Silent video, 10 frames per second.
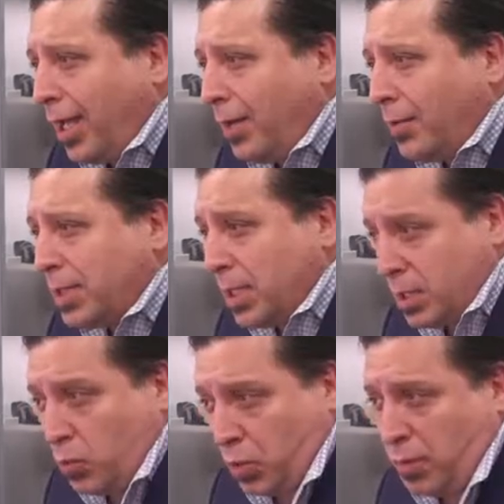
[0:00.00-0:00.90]
we said,
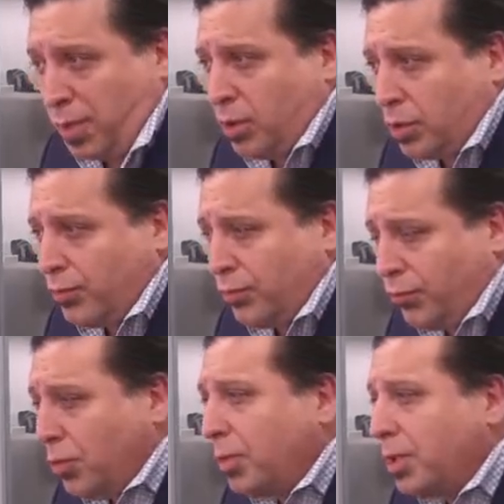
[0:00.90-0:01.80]
listen, we're going to be closed for a
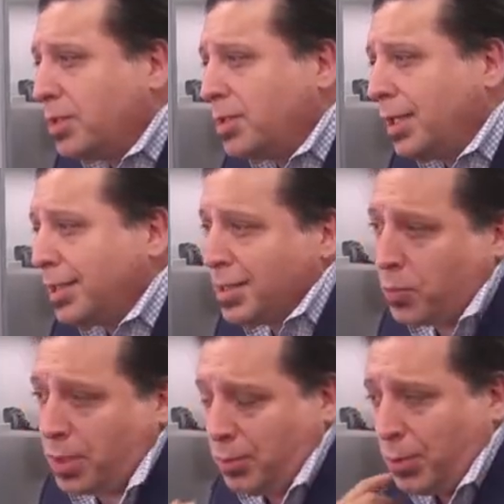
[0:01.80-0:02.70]
few months. Like I said,
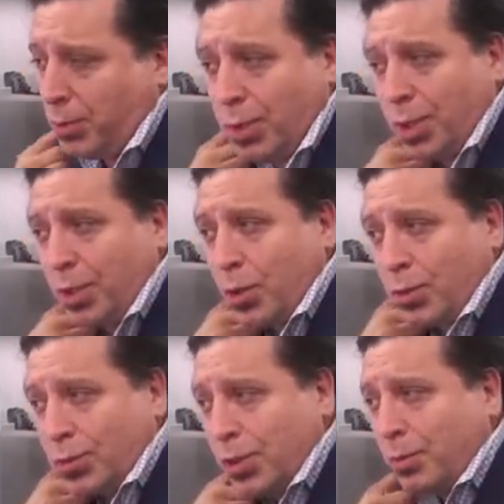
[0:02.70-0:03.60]
we we really know it
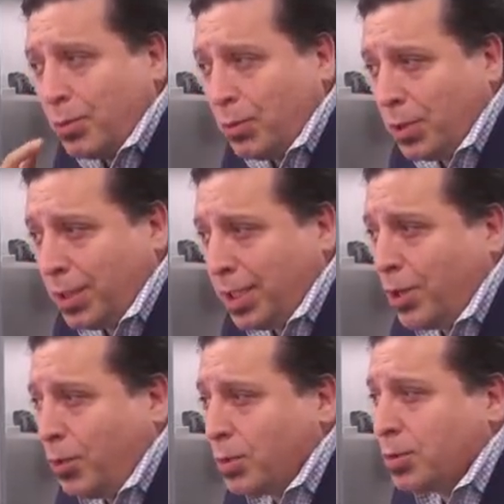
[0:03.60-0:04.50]
was going to didn't
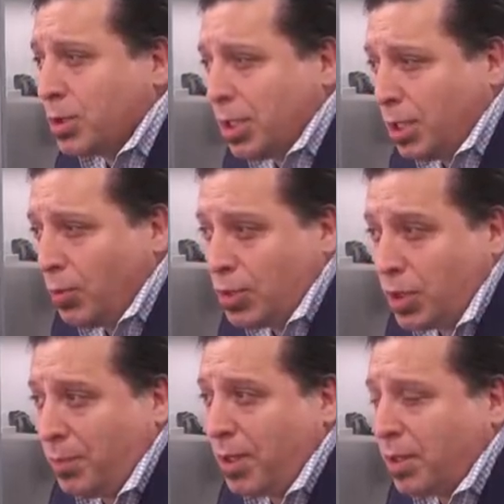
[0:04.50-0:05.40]
know it was it was going
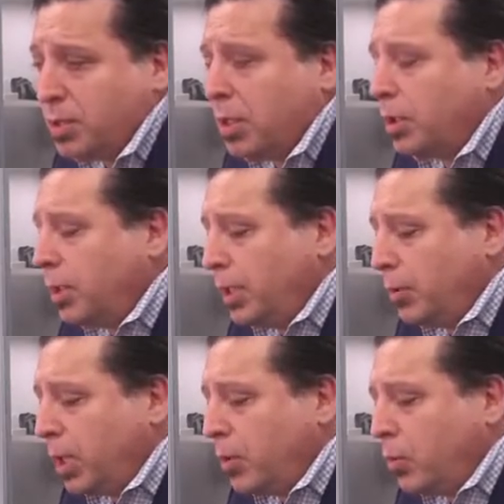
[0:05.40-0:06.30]
to be this long,
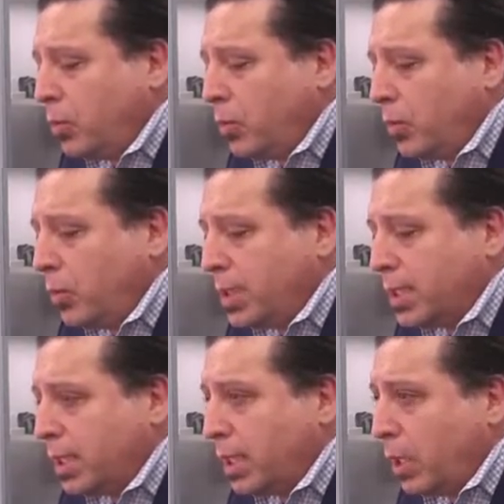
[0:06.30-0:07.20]
and and we
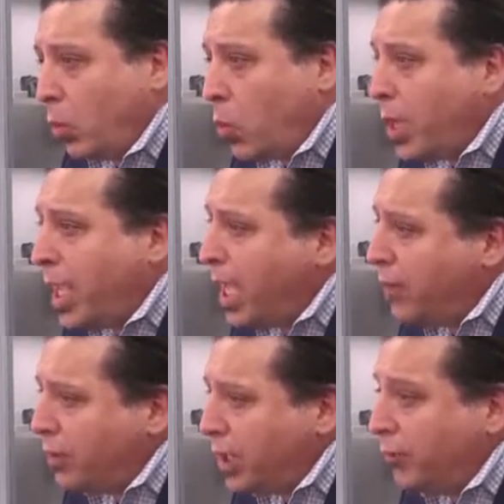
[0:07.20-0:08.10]
said we
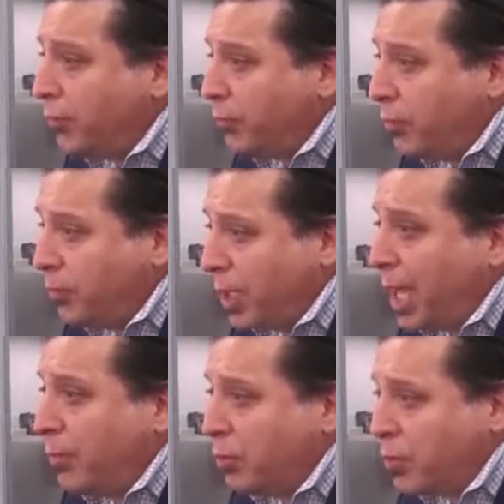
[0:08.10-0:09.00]
have a lot of
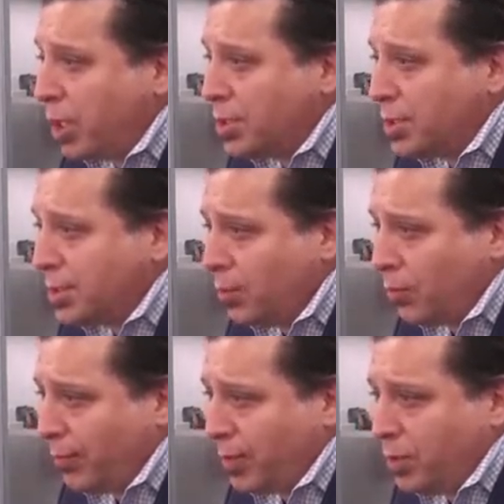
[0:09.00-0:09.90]
capital projects that
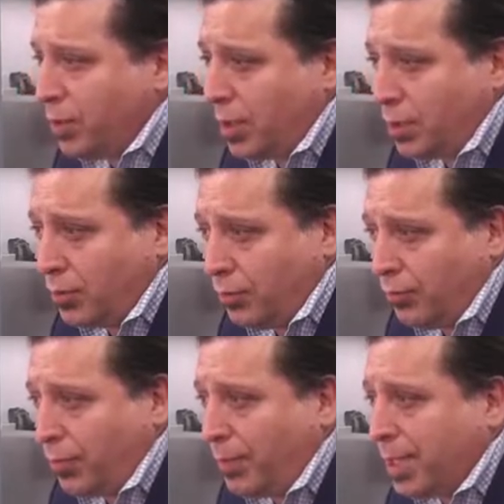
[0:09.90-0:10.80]
we've been trying to do
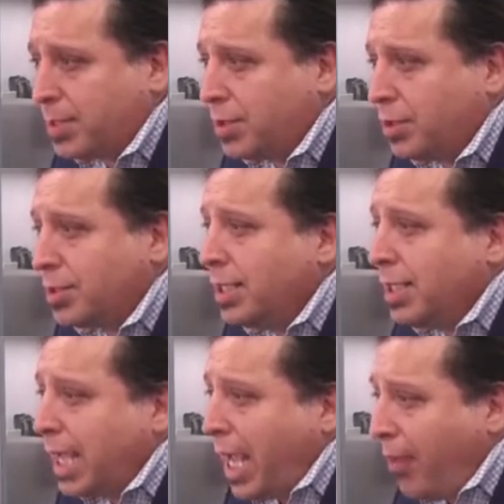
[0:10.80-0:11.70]
for the past years,
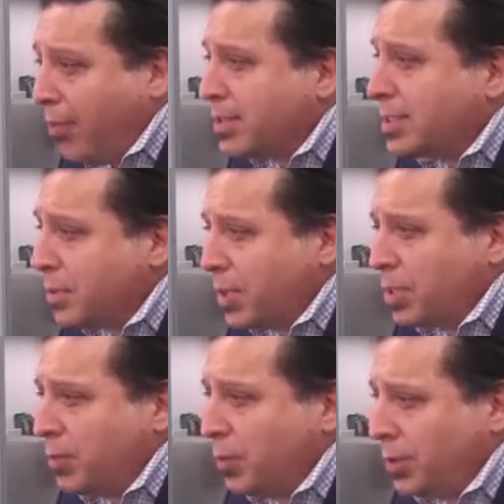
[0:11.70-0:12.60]
and this is the
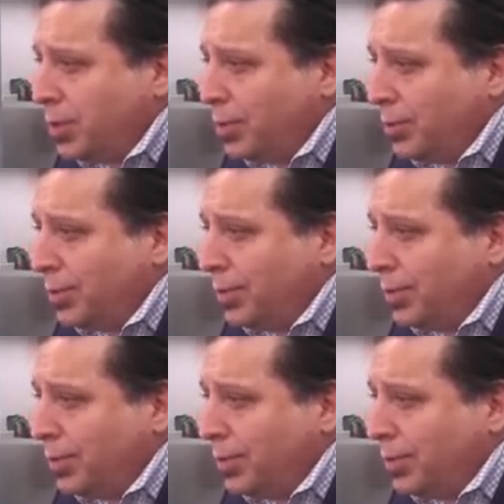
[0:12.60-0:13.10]
best moment to do it.